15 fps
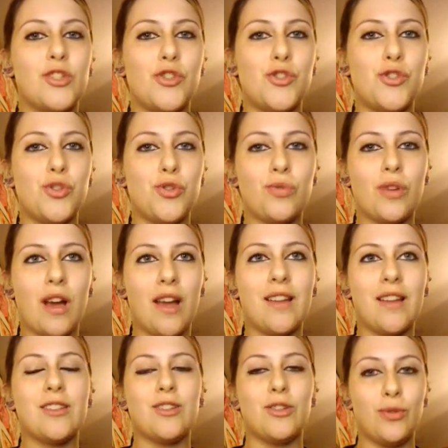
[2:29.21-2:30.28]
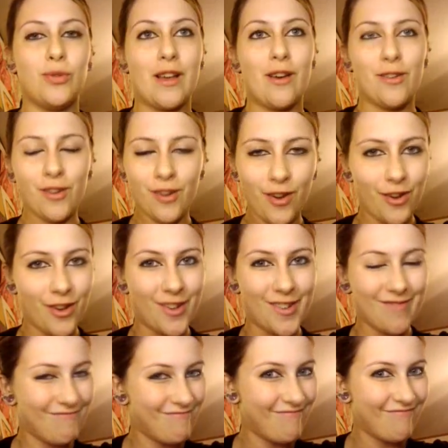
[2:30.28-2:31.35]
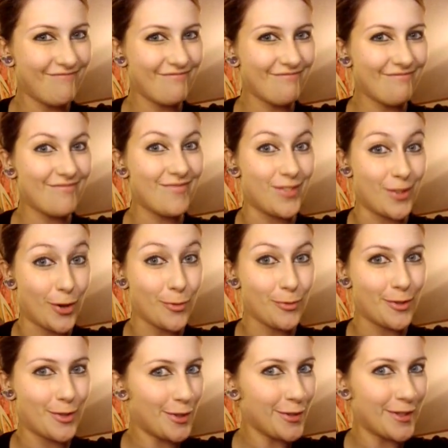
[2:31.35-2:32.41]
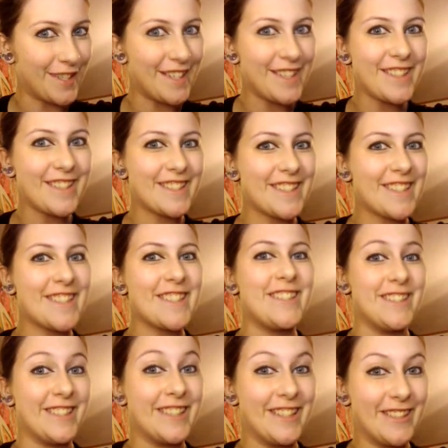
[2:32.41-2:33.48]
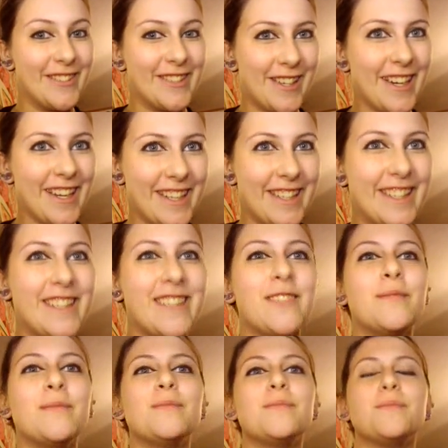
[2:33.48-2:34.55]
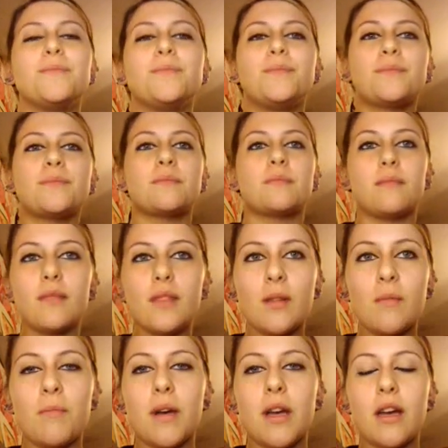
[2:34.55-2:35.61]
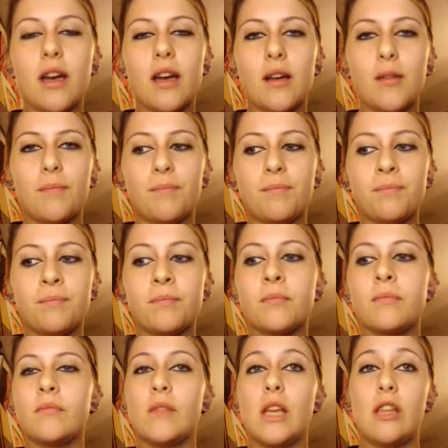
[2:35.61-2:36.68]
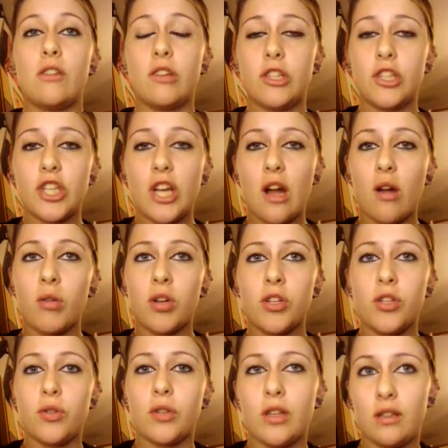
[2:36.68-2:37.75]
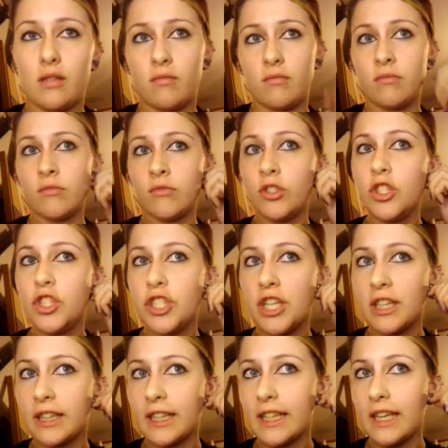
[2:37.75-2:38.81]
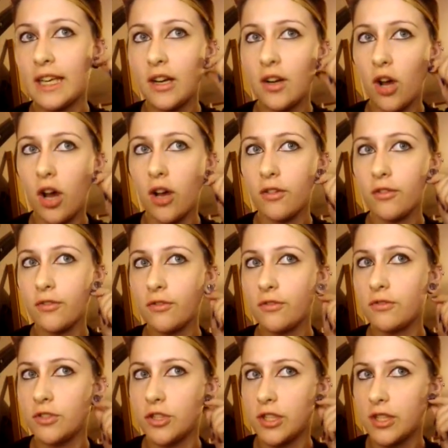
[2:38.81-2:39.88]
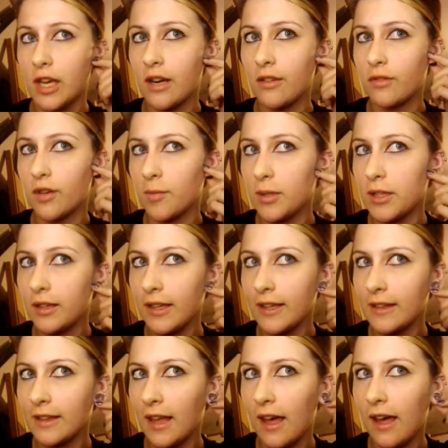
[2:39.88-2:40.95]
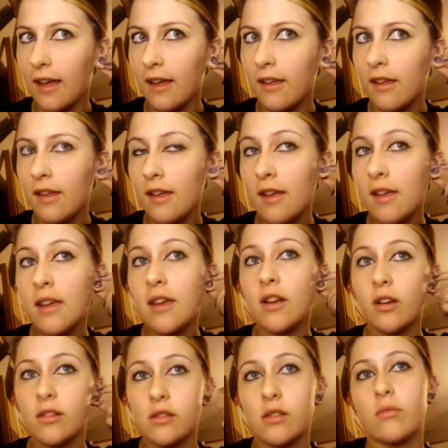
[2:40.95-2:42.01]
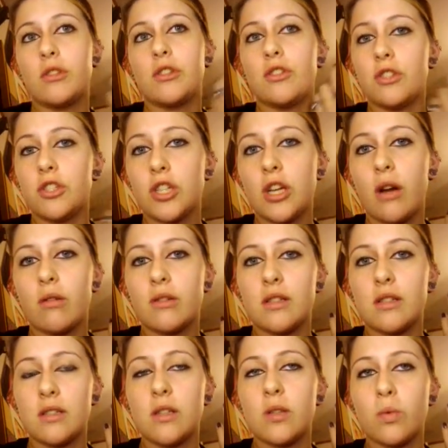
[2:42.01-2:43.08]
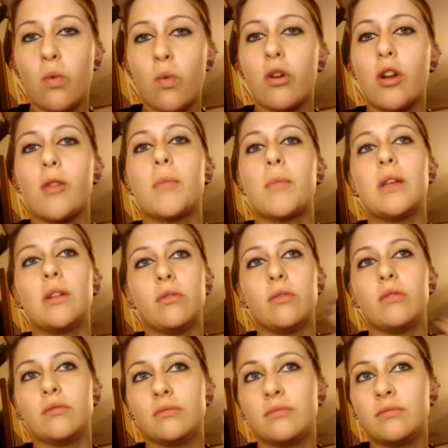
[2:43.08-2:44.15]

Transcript: do not use alcohol. Don't do it. You're going to regret it. But either in the shower, you can gently get it off. Just kind of rub it like that. And also when you're in the shower, since it's warm, it'll